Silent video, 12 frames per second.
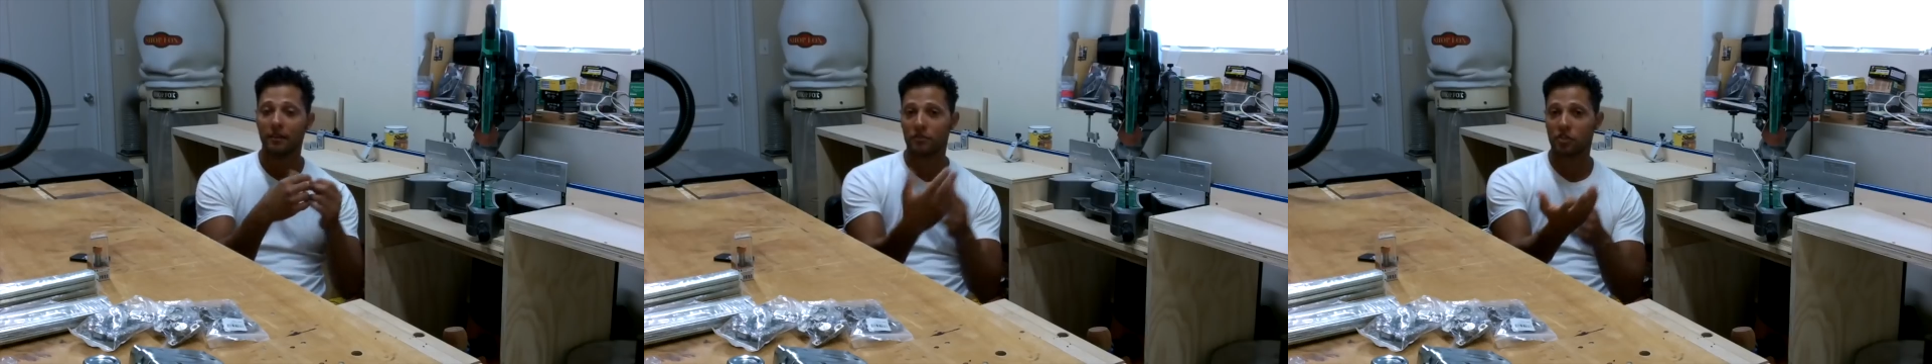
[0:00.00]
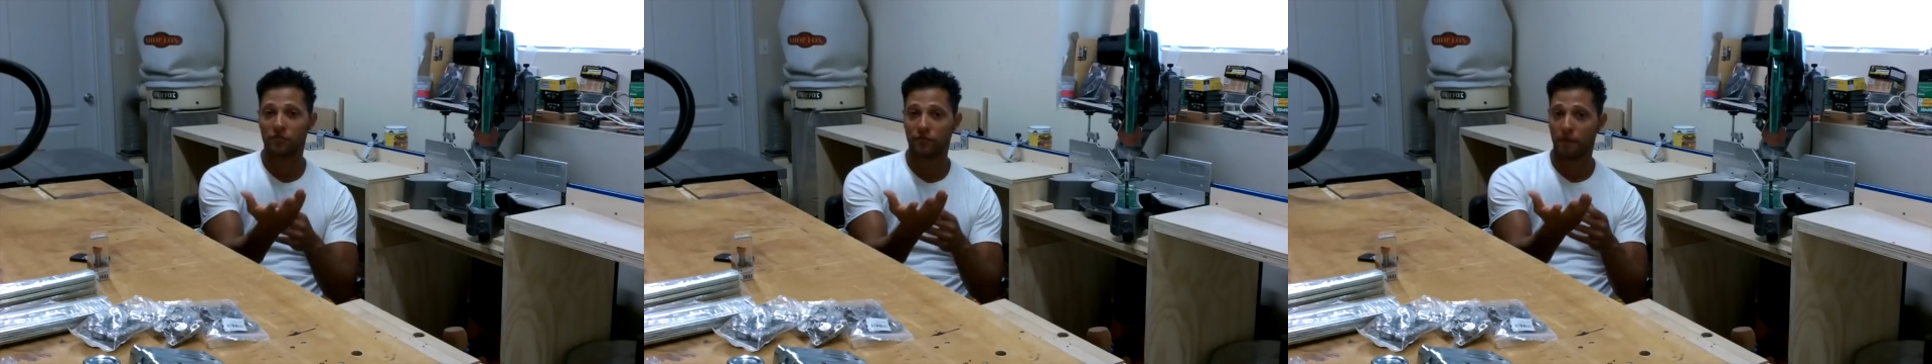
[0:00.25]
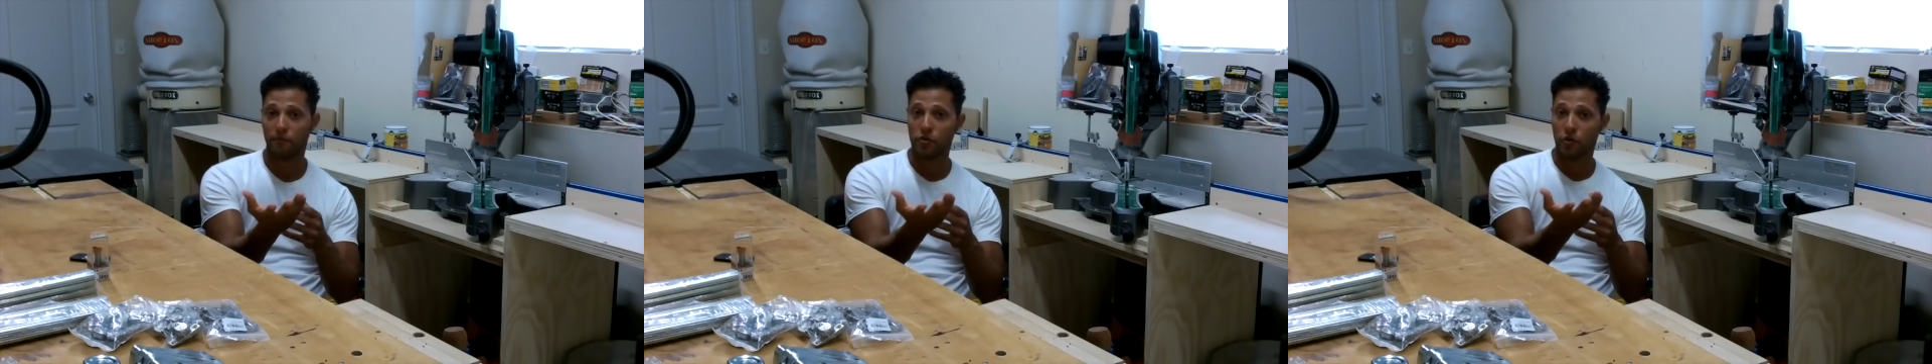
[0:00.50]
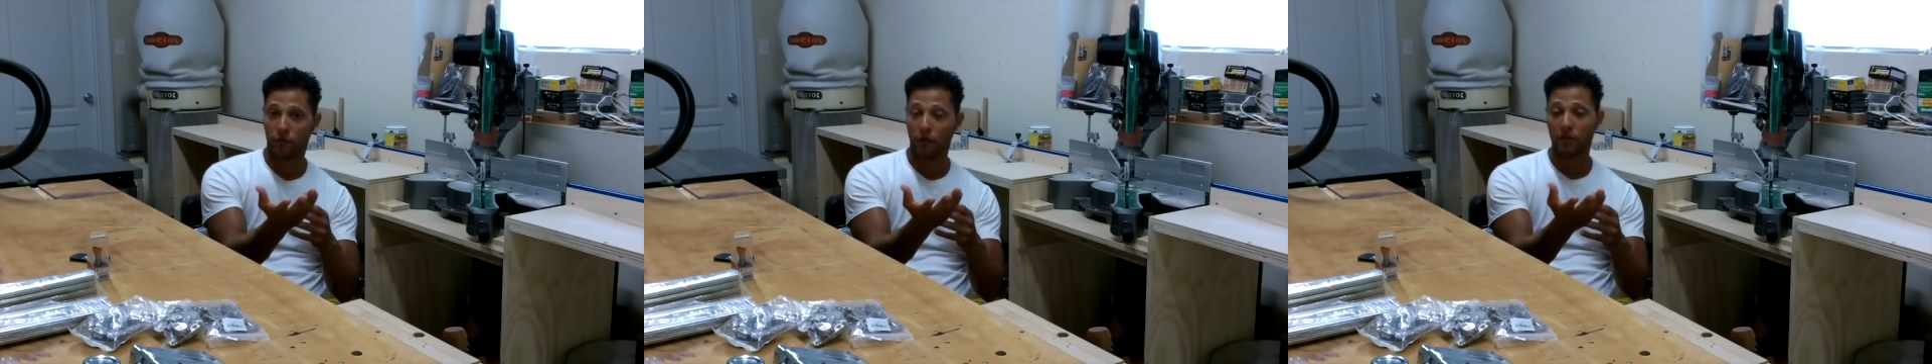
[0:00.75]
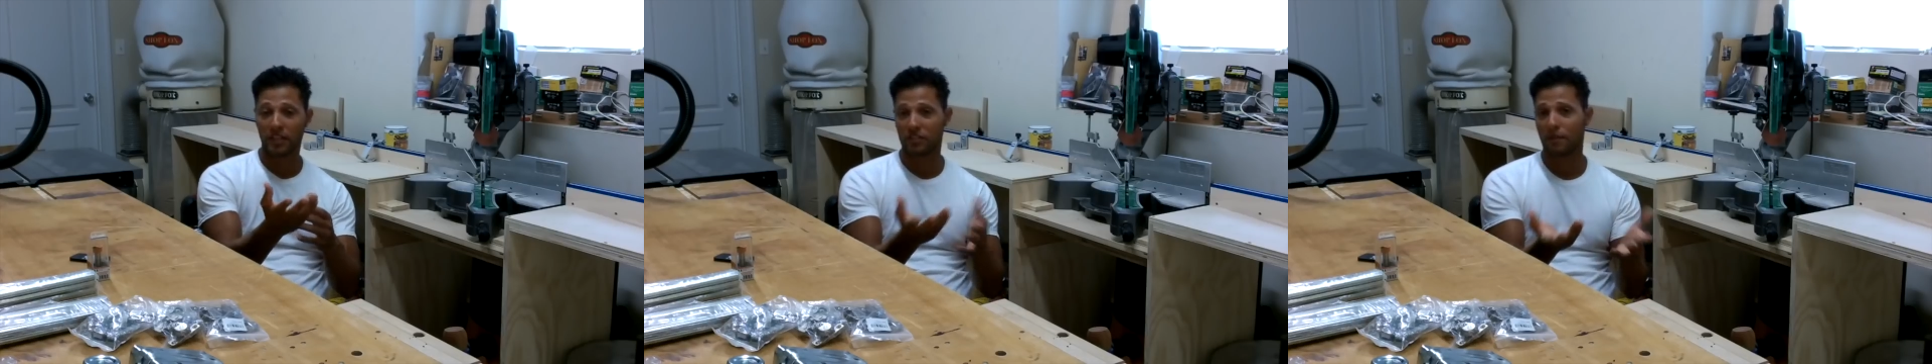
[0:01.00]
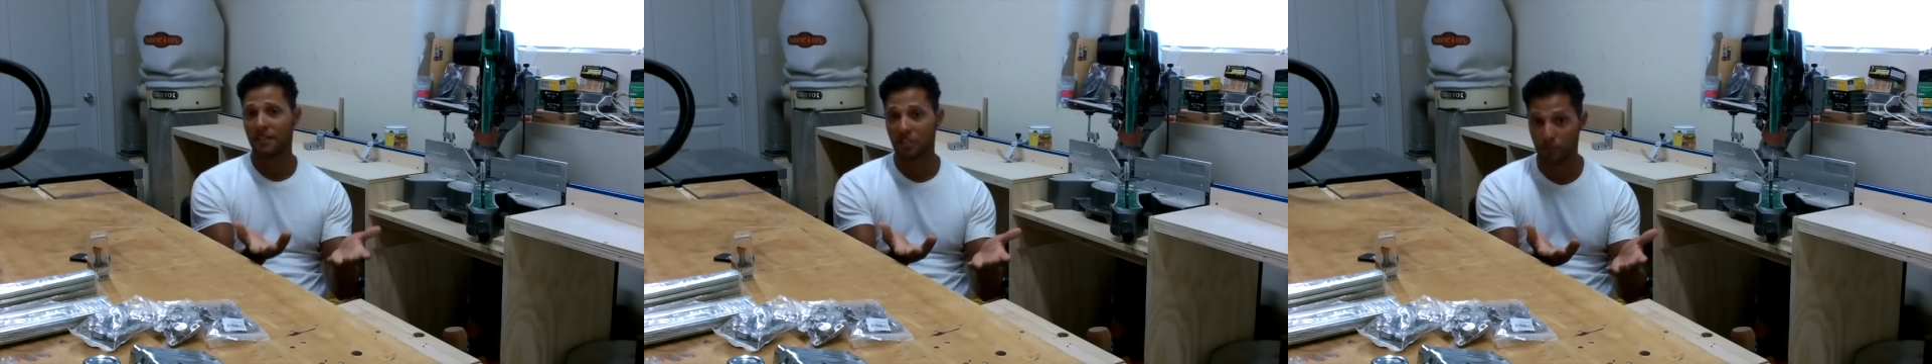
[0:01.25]
just from your phone. Like
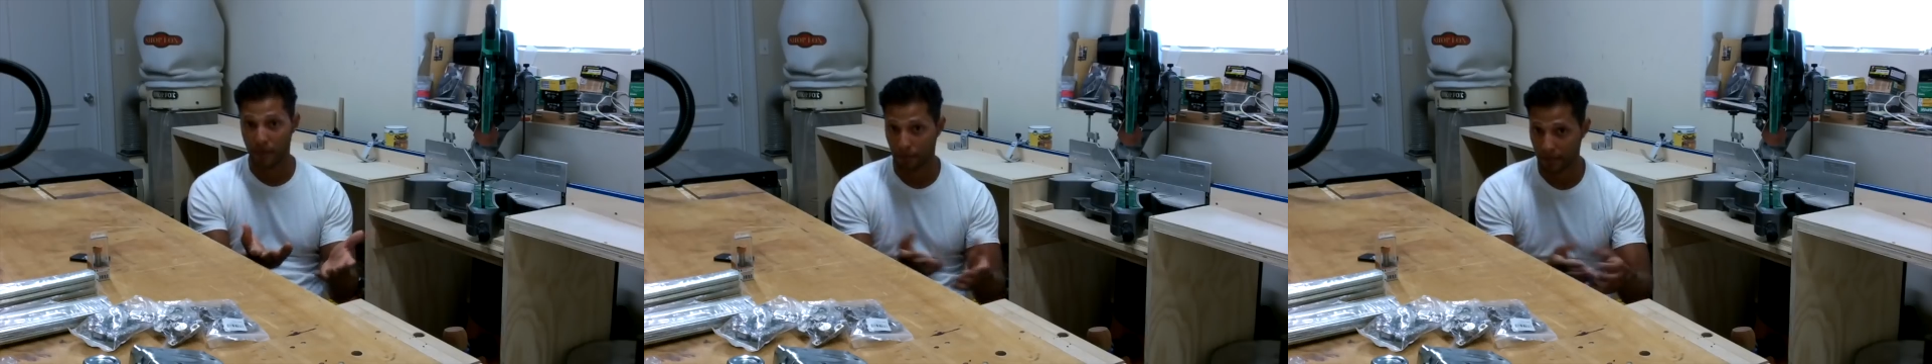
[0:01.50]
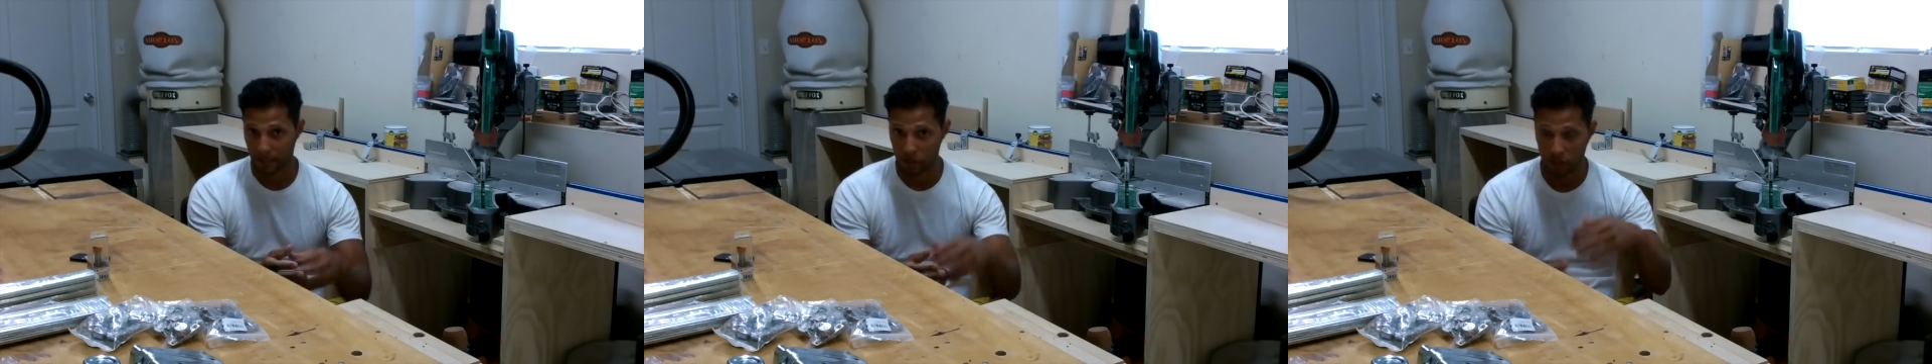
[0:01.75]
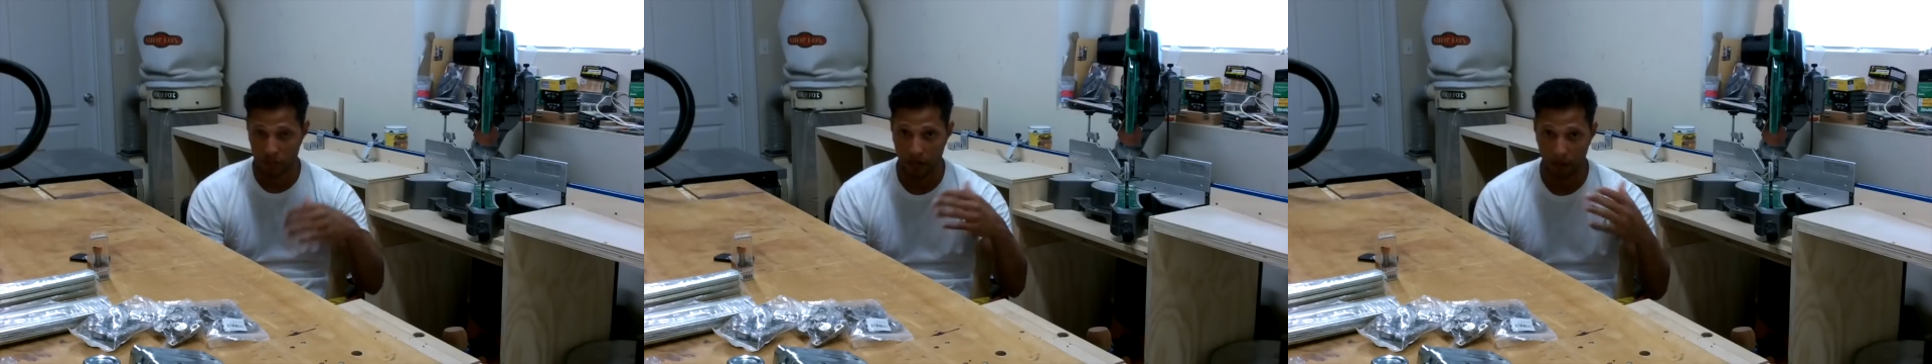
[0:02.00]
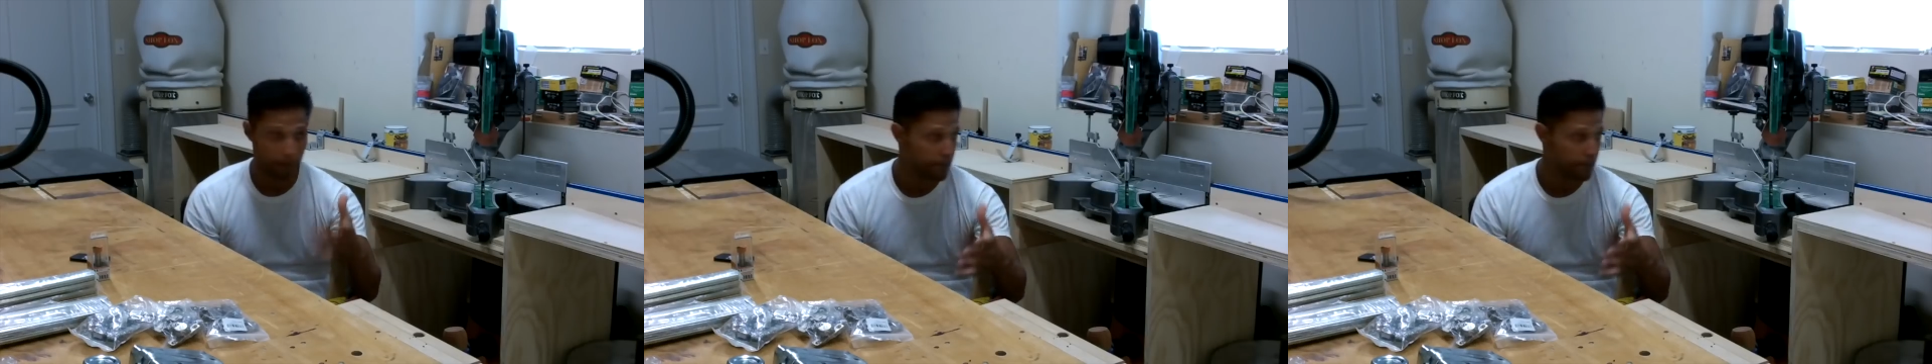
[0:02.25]
some of these people that just